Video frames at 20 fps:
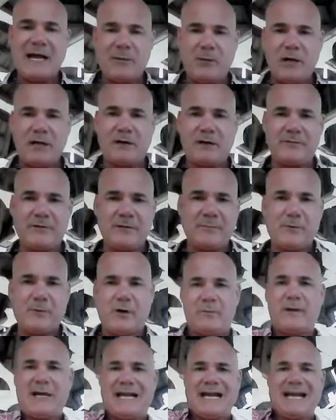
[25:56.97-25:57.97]
I walk over to the
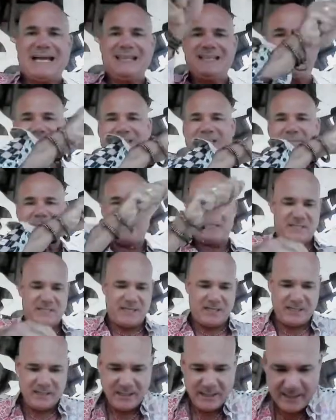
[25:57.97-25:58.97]
motorbike, I lift up the
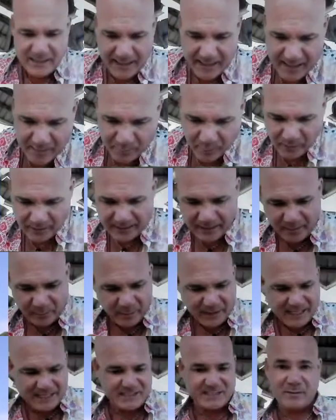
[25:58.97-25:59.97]
seat, and I pull out a
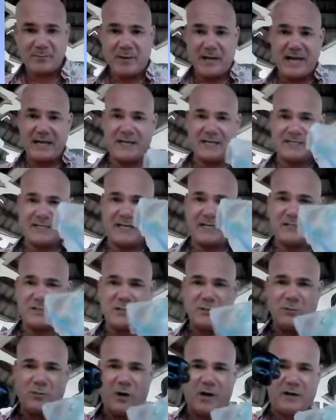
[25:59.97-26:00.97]
plastic bag, and it's got
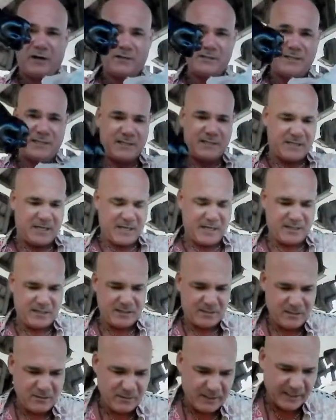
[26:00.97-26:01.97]
two waters, and it's got
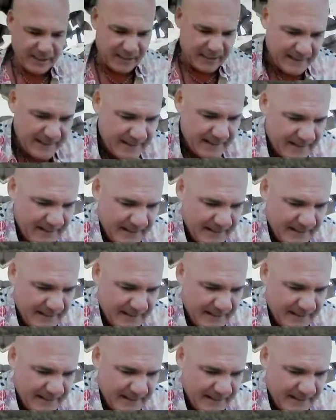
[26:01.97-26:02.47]
a Coke in it.